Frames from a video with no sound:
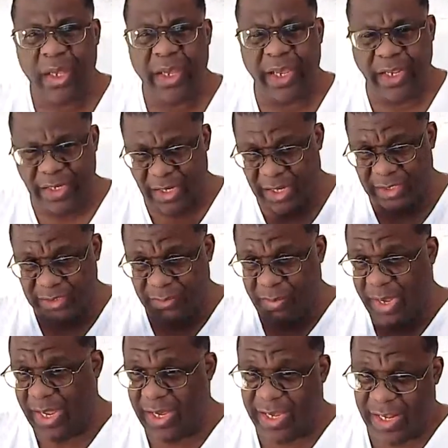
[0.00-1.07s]
a
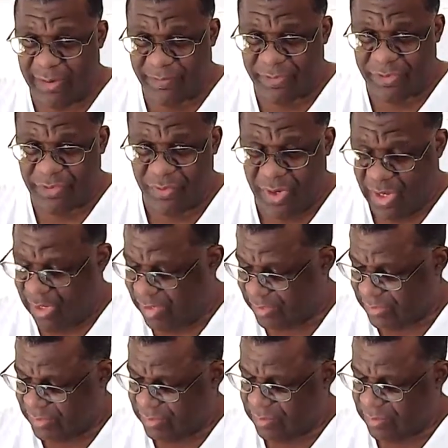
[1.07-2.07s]
bag. I got them for $2.